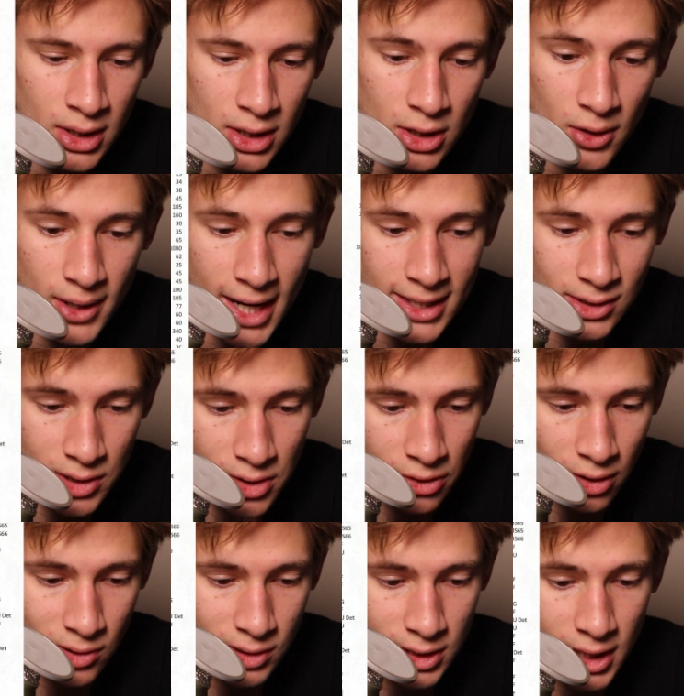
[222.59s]
you know,
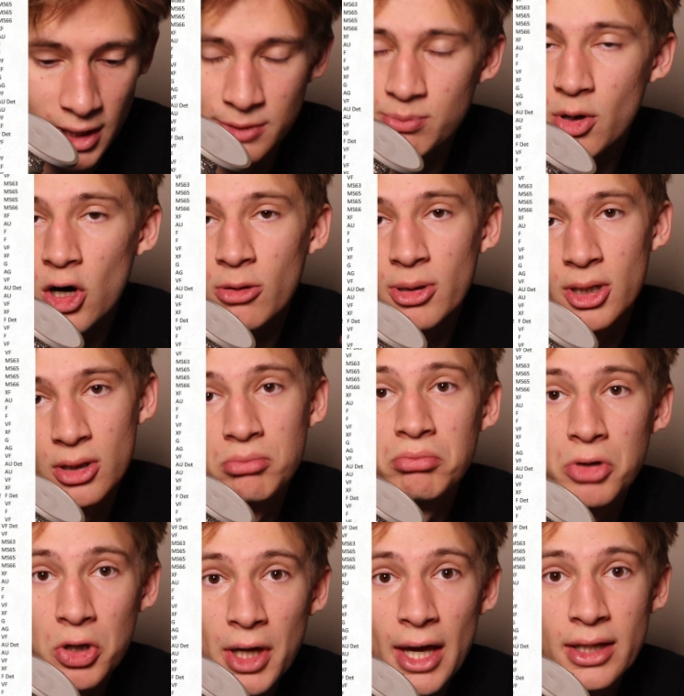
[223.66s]
1913S Barber.
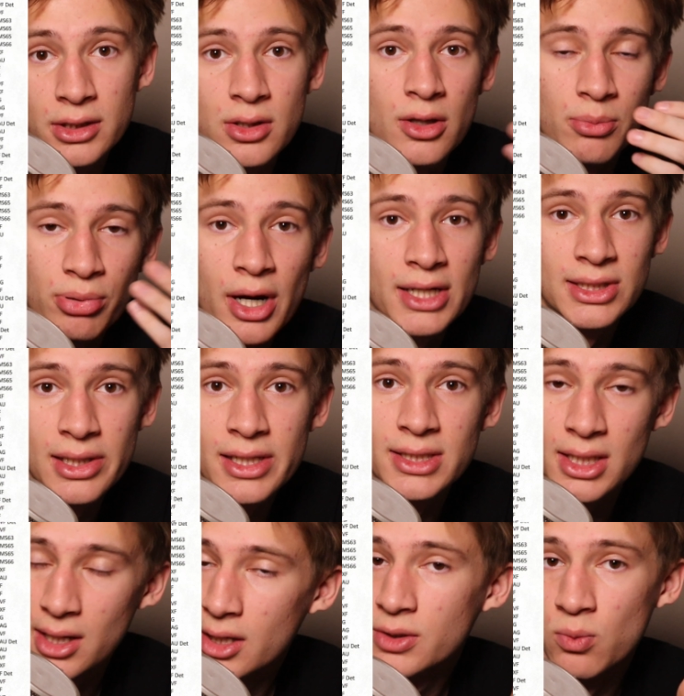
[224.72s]
Okay, so the price
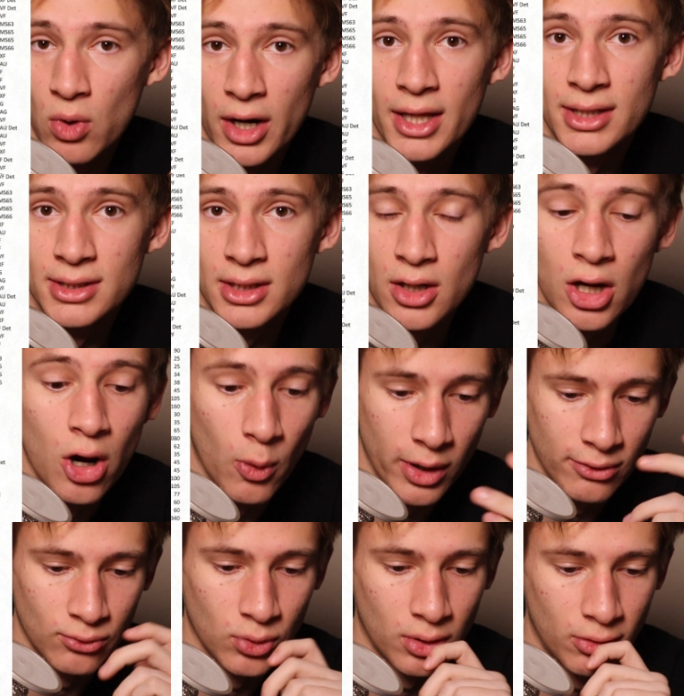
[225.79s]
listed is what it's
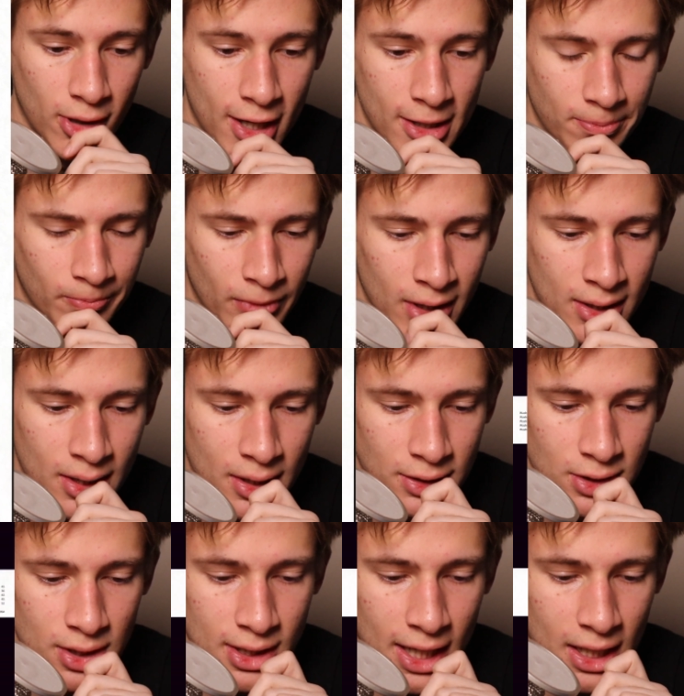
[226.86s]
going for, right?
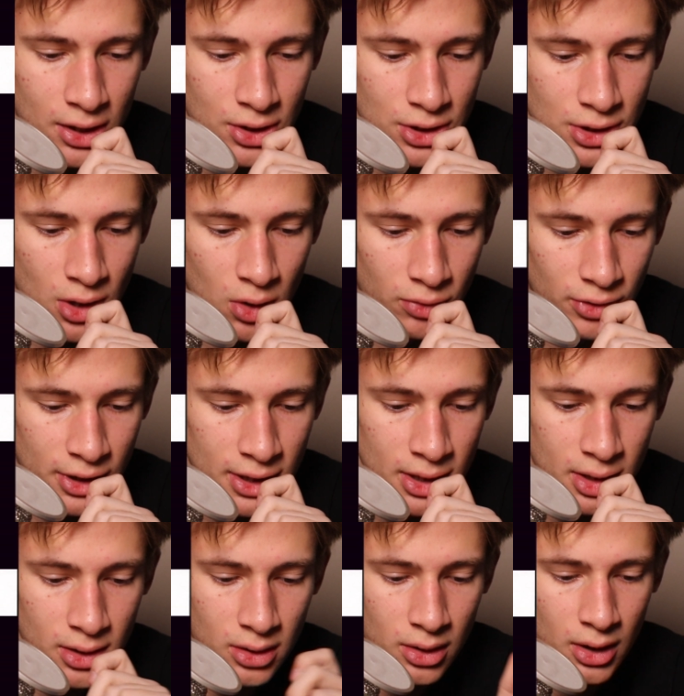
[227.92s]
So you kind of just go over
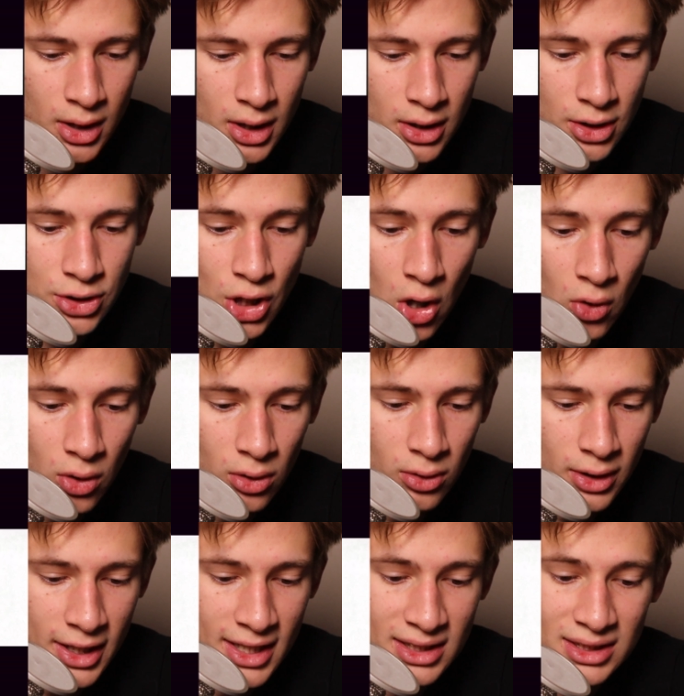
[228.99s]
here. The
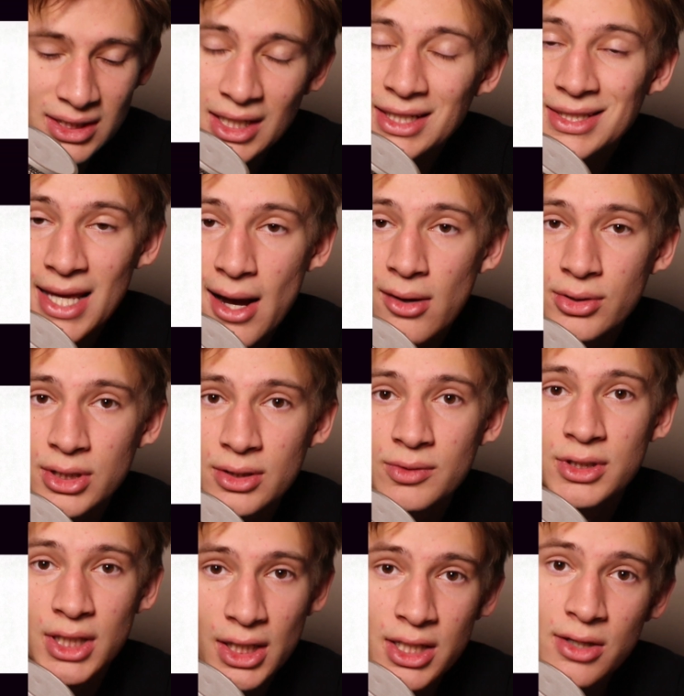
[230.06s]
total is
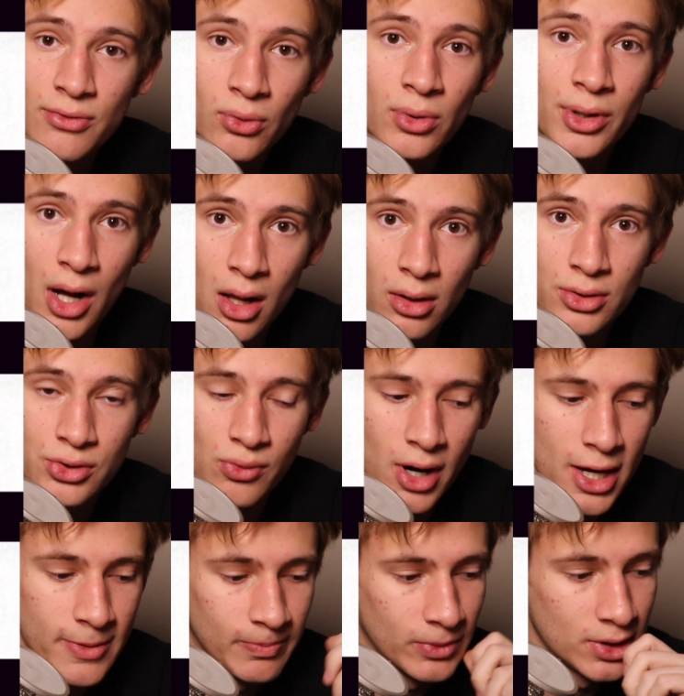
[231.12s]
$6,064,
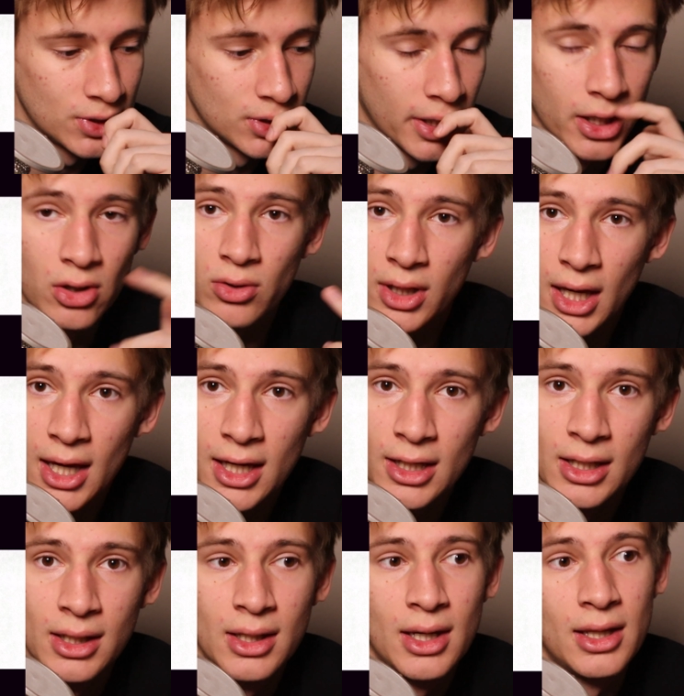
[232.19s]
right? So you're like,
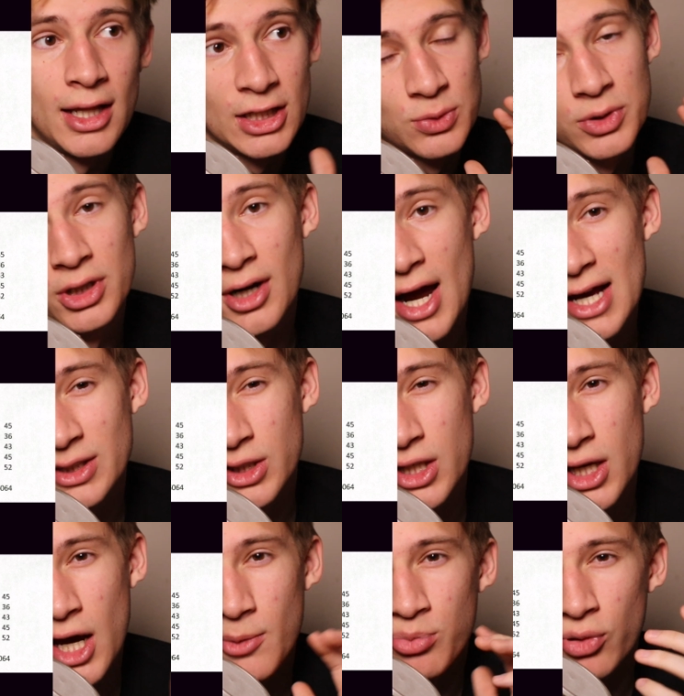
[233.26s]
okay, that's what they're
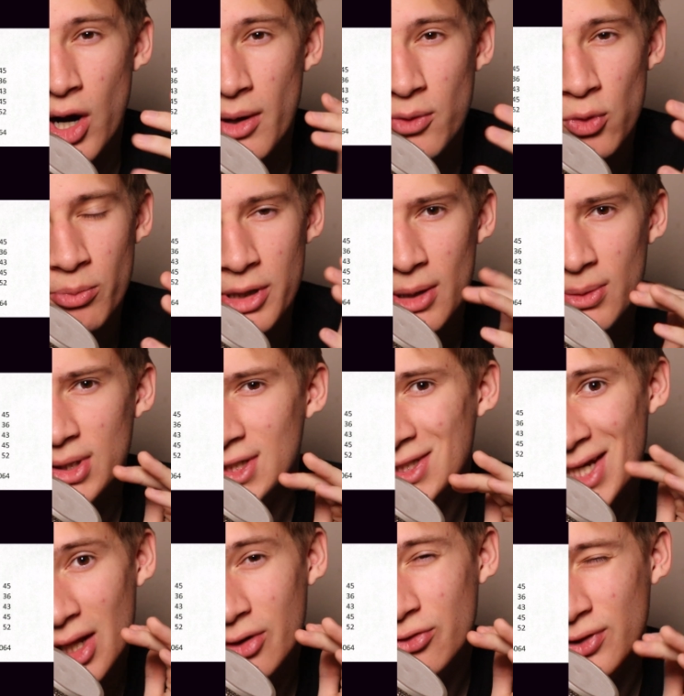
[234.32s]
asking. I probably won't be able to
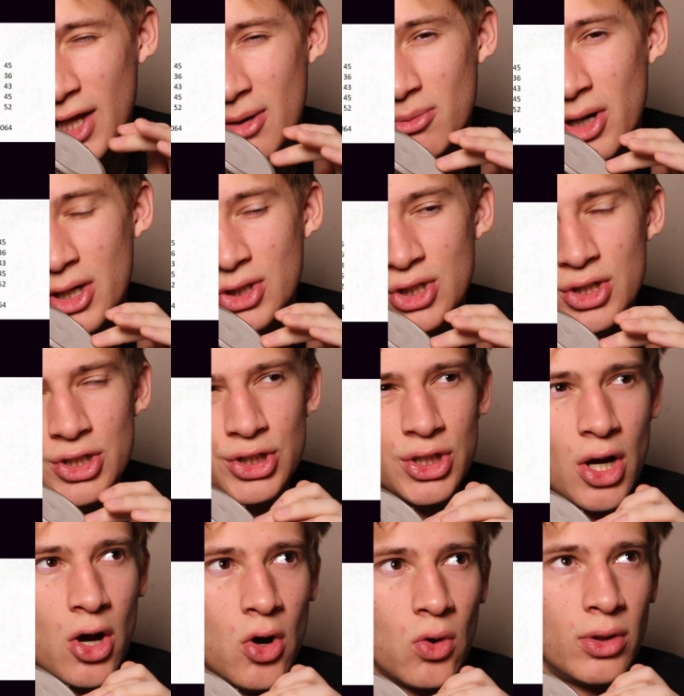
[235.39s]
sell it for that much.
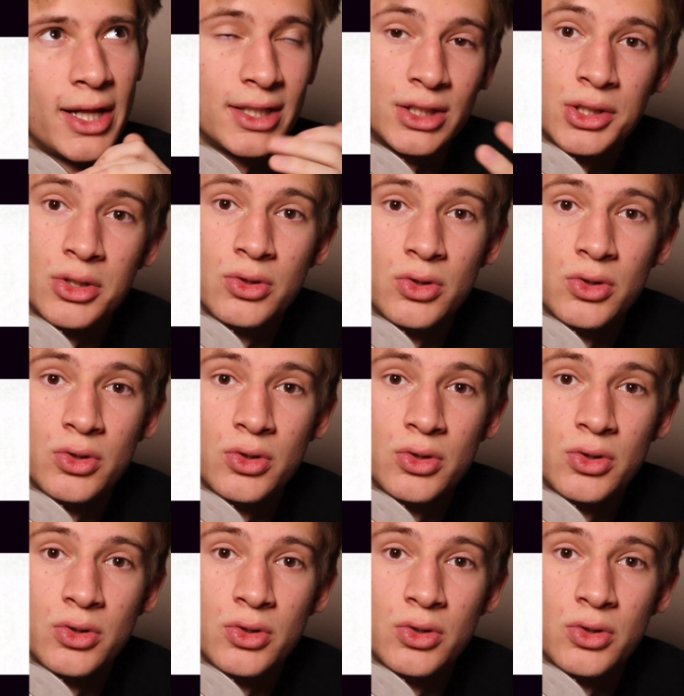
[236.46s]
So let's